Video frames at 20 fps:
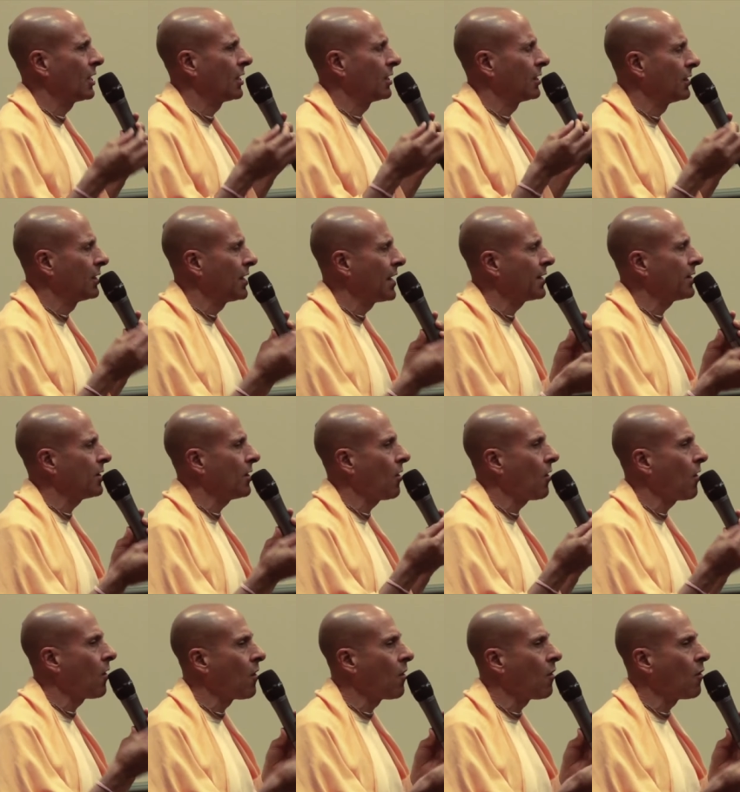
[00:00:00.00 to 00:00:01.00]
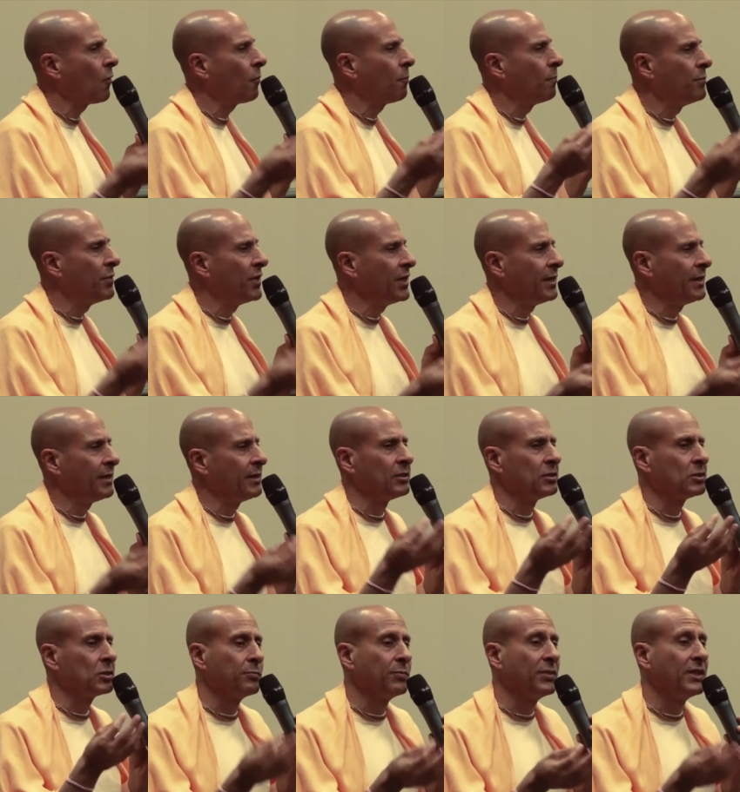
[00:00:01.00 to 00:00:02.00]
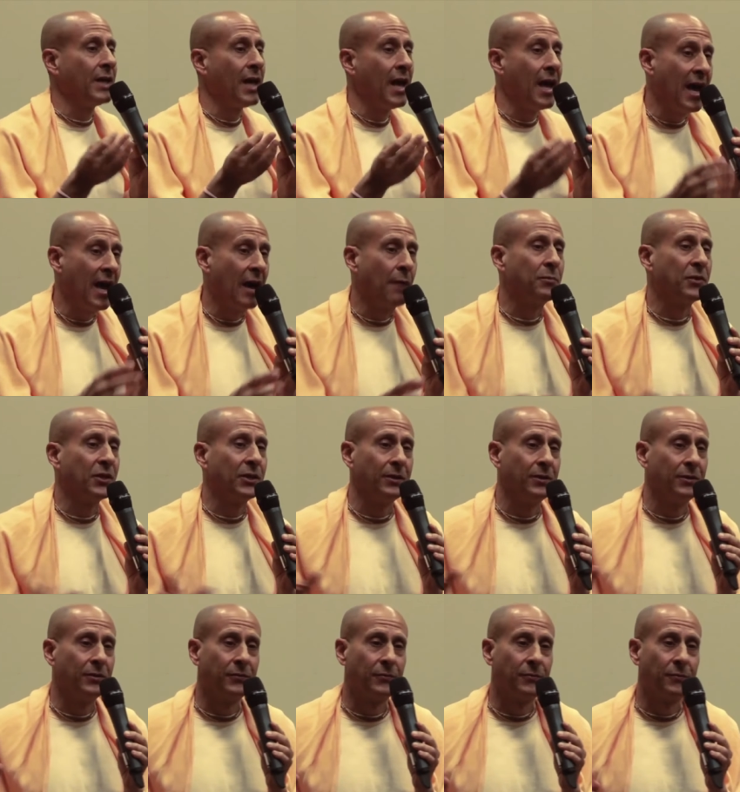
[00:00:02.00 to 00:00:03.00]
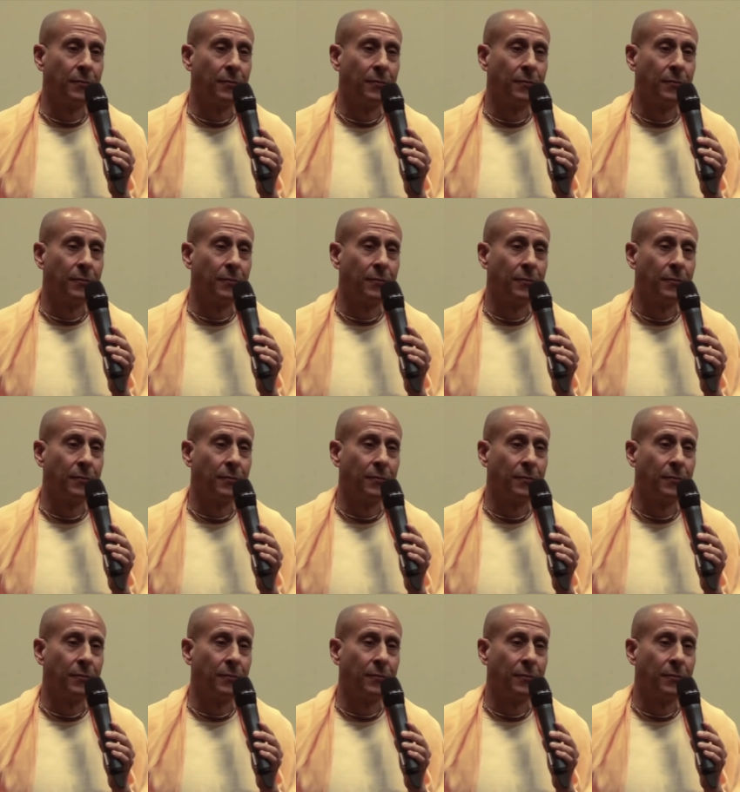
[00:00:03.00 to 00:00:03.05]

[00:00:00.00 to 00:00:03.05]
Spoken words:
let all beings be happy.